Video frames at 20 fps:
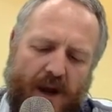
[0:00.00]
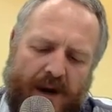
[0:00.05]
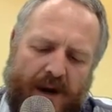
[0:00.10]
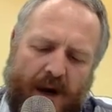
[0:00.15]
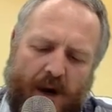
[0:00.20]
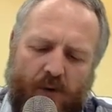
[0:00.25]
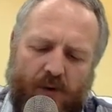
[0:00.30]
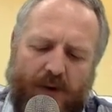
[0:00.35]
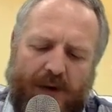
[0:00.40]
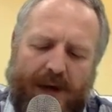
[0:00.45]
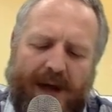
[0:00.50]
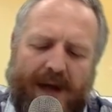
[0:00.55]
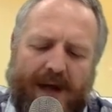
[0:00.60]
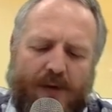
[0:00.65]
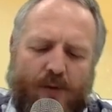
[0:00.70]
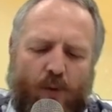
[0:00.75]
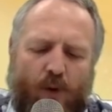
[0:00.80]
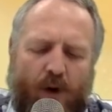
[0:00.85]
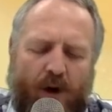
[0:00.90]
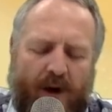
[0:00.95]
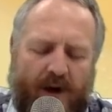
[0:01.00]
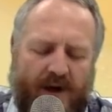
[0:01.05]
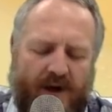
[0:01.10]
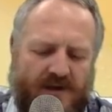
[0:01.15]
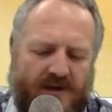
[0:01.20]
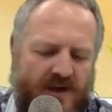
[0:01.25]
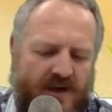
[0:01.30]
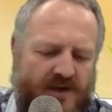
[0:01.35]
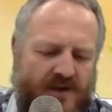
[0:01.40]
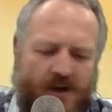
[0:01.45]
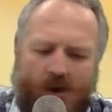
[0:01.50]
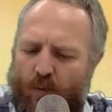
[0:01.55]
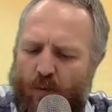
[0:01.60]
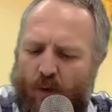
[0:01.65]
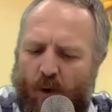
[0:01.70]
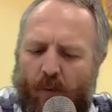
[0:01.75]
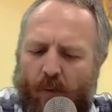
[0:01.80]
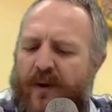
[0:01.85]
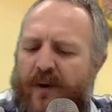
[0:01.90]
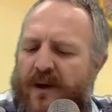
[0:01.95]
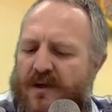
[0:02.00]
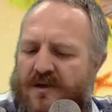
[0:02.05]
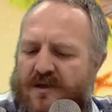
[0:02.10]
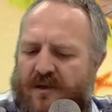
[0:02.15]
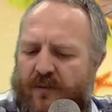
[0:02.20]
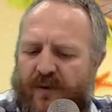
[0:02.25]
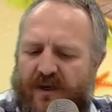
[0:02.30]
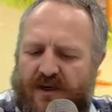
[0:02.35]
Now, land-wise, there's no more beach to be